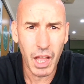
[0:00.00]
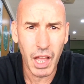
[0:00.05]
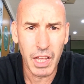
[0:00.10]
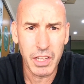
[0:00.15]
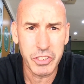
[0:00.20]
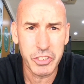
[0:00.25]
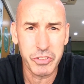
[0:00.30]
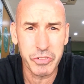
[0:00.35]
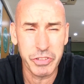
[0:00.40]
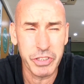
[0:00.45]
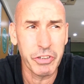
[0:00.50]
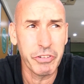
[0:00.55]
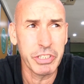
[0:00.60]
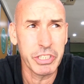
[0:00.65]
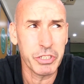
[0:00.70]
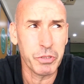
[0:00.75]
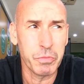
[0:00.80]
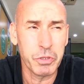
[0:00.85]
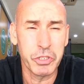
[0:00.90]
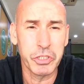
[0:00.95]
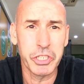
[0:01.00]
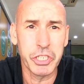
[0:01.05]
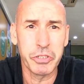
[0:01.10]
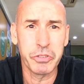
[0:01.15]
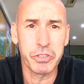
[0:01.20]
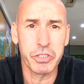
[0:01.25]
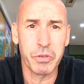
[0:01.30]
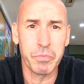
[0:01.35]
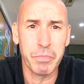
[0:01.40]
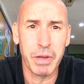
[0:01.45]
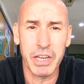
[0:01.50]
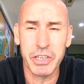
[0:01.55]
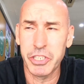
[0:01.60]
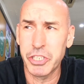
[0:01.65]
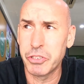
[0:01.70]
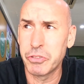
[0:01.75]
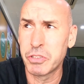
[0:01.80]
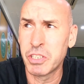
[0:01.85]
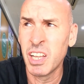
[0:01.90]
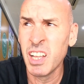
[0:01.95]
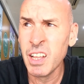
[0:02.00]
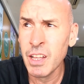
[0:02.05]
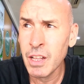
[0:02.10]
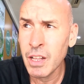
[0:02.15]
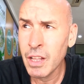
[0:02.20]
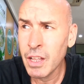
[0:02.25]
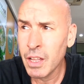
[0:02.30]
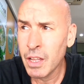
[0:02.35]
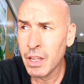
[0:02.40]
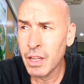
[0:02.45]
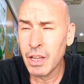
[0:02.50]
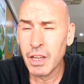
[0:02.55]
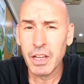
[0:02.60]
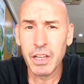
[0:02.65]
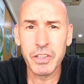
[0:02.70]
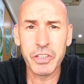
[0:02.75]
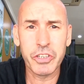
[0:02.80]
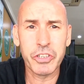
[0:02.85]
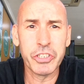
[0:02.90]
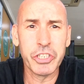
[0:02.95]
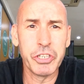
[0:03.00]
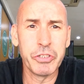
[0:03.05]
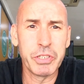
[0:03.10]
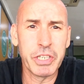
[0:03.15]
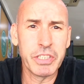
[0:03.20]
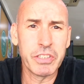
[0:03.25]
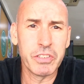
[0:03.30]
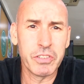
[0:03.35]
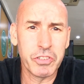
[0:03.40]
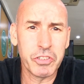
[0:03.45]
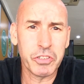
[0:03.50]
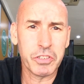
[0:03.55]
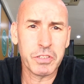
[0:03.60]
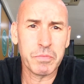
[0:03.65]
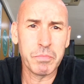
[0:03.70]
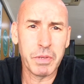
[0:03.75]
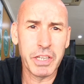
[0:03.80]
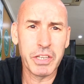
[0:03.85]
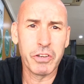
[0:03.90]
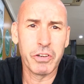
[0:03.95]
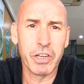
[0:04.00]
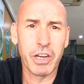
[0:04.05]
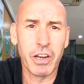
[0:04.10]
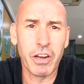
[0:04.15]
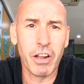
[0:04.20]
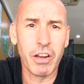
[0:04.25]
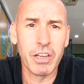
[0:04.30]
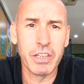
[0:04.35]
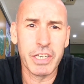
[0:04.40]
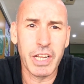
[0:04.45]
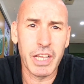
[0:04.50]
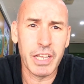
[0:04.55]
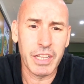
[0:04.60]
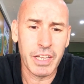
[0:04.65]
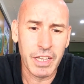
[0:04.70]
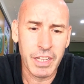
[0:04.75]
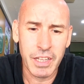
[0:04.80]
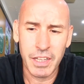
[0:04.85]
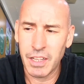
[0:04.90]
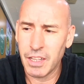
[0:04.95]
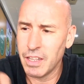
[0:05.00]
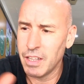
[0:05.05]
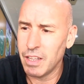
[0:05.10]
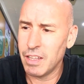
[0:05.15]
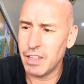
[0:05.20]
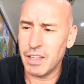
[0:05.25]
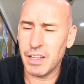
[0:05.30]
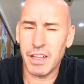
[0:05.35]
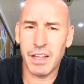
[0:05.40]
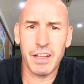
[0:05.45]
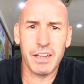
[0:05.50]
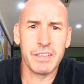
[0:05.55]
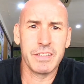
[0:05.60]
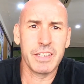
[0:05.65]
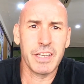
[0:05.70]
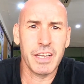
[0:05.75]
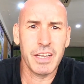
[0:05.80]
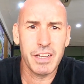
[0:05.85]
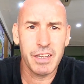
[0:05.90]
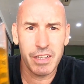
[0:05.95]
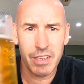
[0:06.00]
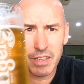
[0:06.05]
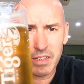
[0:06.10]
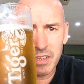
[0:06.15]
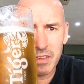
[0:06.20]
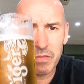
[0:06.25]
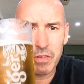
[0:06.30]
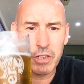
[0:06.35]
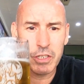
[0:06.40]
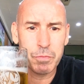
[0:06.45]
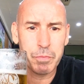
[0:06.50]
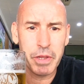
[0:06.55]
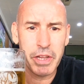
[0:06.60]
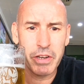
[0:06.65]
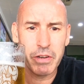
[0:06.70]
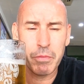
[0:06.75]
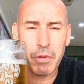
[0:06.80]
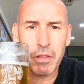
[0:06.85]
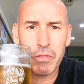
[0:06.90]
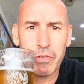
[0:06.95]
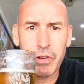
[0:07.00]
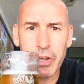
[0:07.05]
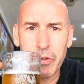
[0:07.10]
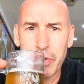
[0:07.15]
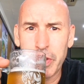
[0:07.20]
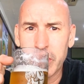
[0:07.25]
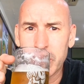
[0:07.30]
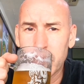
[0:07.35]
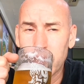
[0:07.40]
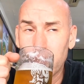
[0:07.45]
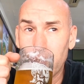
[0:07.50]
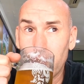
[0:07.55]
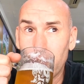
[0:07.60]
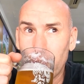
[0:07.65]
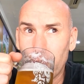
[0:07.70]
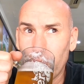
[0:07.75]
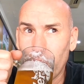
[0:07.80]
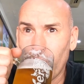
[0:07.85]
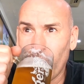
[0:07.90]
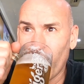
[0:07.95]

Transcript: And there is some good news, some bad news, and the good news isn't just me going on holiday, and first beer in about 3 weeks, so